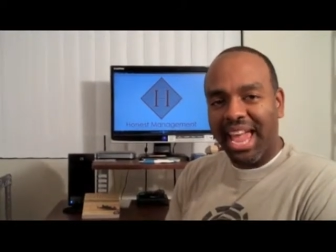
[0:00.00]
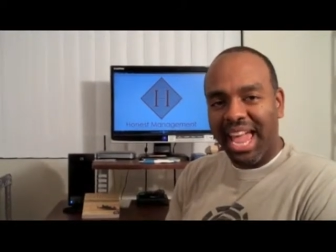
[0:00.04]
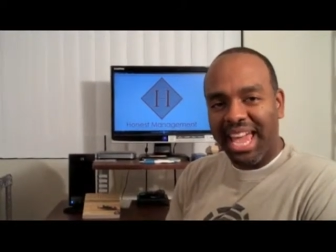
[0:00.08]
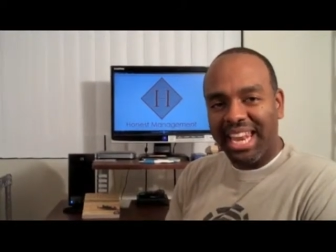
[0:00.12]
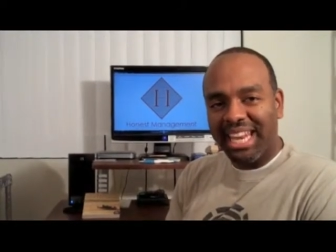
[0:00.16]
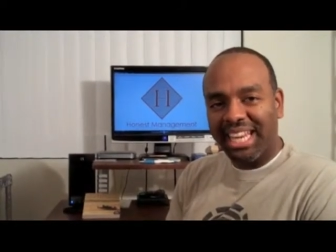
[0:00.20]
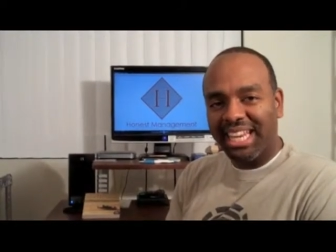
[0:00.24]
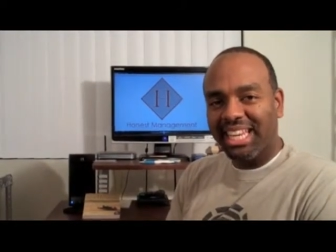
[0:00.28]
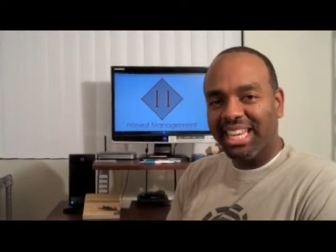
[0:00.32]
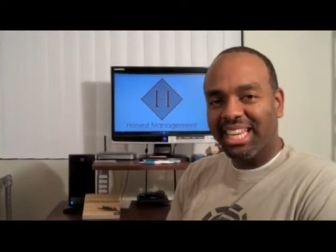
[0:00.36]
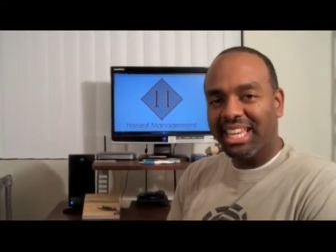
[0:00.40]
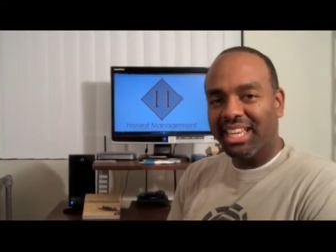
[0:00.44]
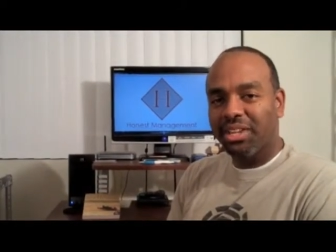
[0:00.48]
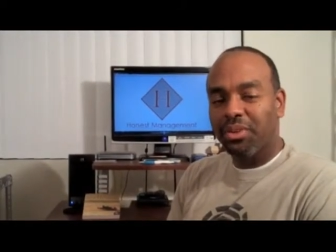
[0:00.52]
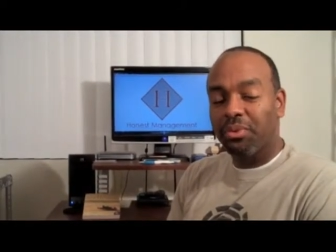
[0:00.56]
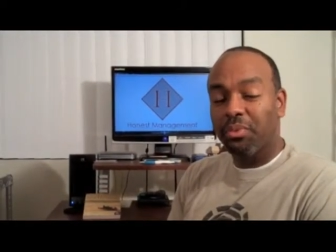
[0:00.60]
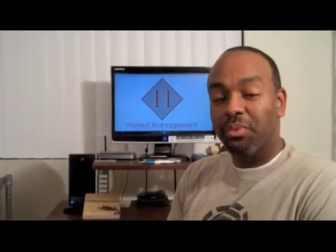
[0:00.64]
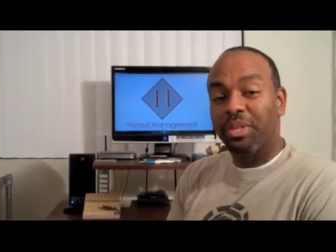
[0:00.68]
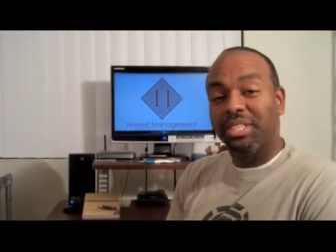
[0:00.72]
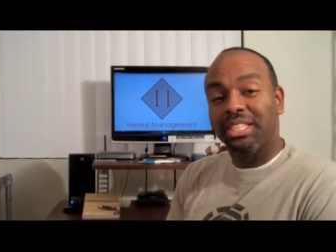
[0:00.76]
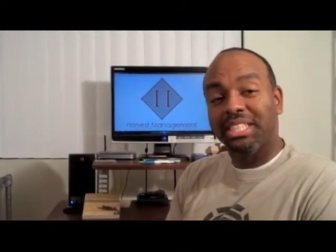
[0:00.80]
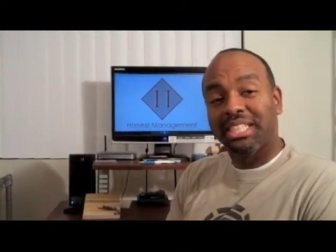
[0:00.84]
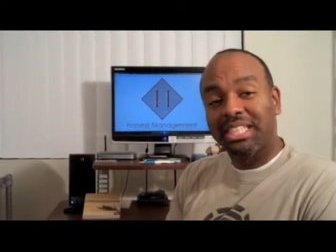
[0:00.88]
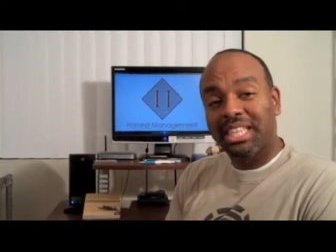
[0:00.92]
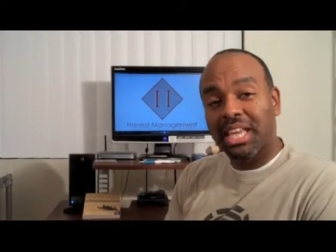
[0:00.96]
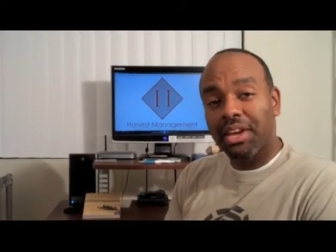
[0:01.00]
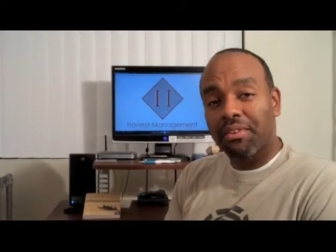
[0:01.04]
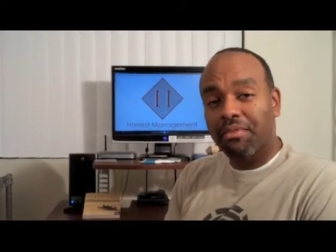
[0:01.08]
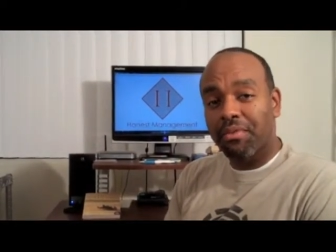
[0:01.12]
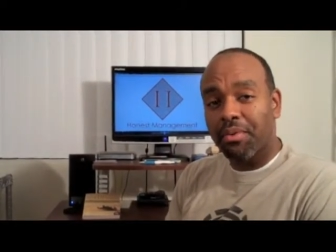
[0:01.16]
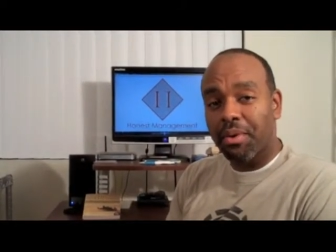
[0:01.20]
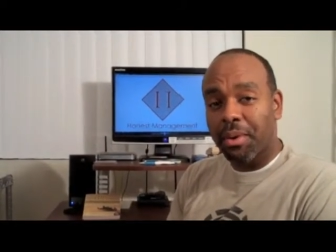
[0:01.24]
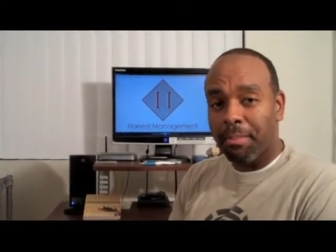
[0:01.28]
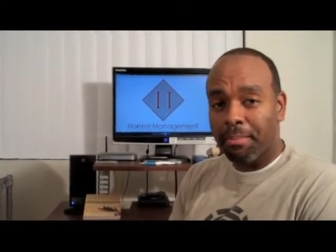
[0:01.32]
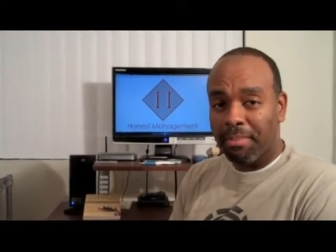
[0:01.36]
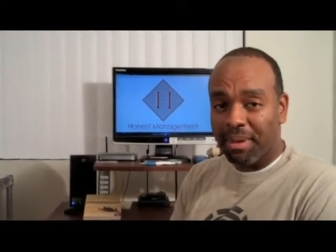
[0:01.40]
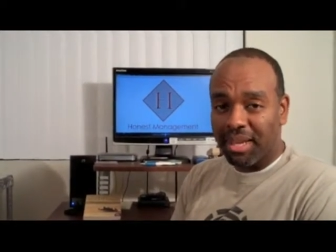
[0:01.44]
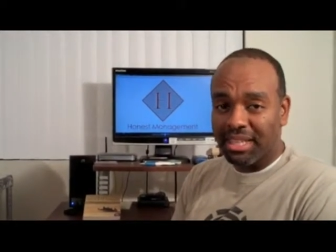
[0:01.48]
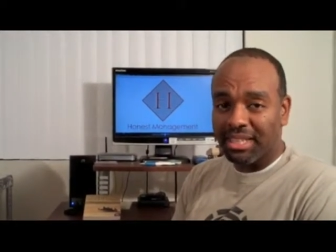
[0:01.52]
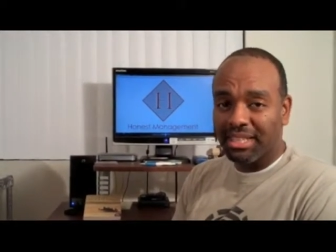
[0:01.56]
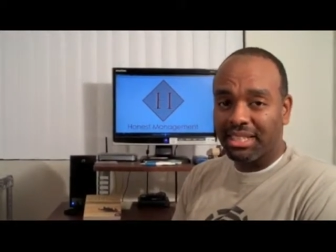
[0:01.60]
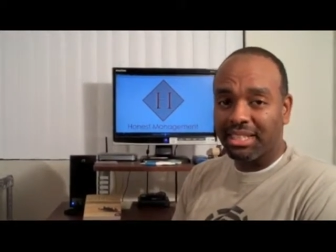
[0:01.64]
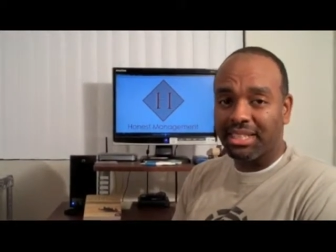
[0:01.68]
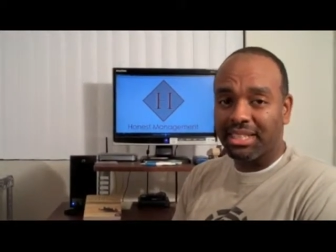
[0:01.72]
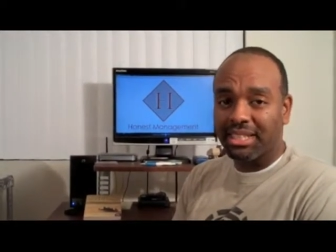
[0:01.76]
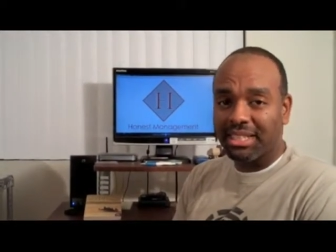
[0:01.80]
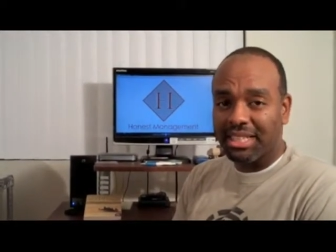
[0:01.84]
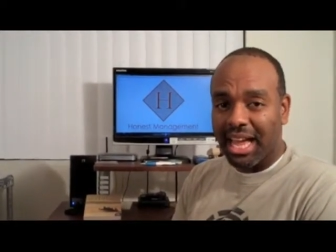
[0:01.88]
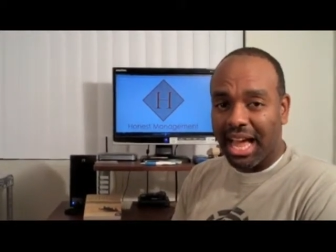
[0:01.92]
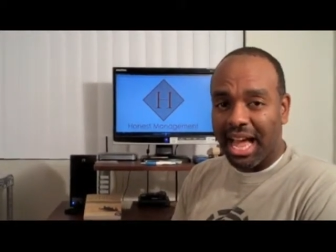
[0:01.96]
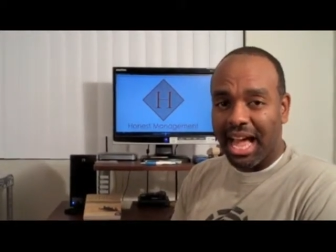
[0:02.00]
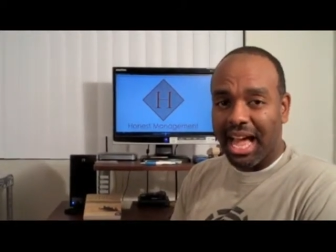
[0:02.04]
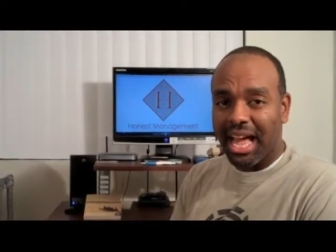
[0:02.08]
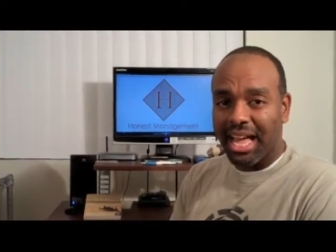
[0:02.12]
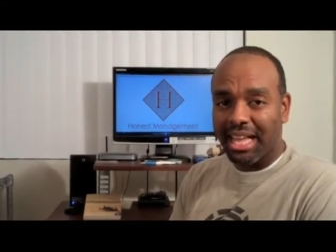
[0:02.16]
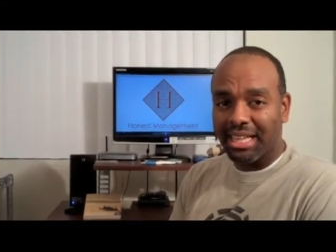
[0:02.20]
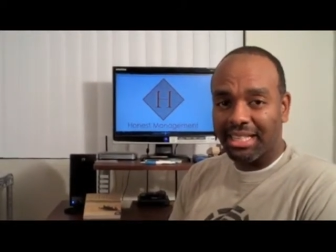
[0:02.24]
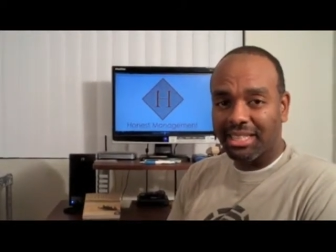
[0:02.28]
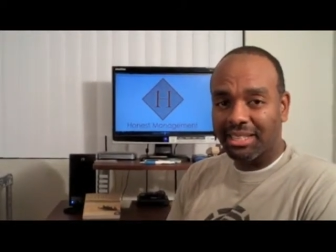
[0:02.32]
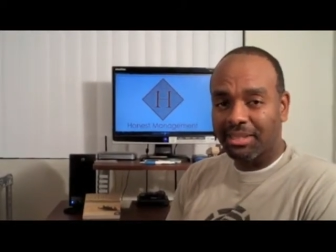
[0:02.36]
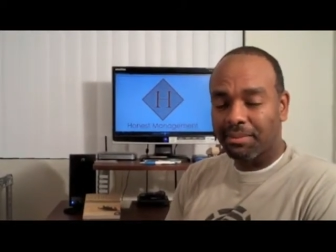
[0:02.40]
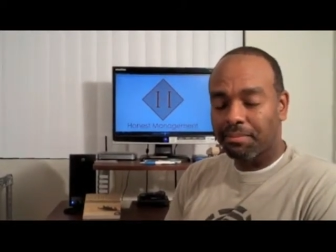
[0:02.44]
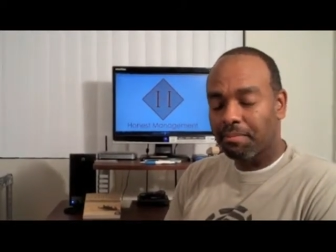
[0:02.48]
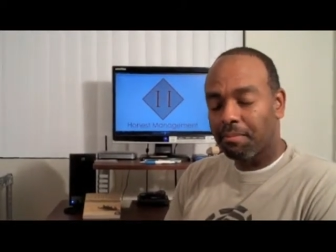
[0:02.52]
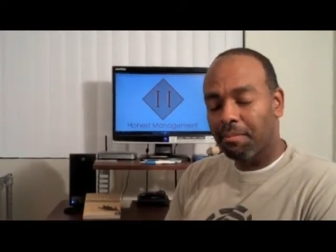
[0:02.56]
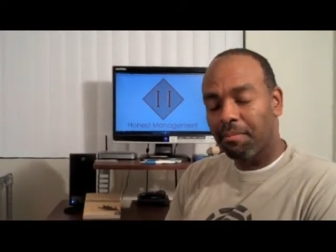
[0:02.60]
etiquette when severing business ties.